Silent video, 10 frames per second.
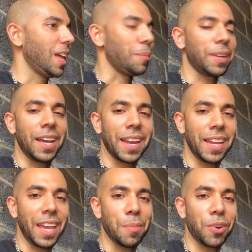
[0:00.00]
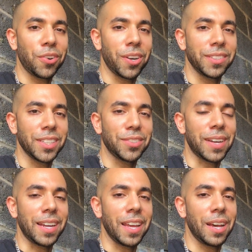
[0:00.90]
I'm glad I came across this
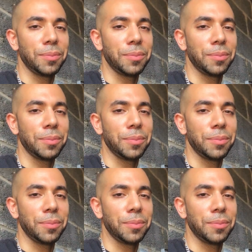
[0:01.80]
right now.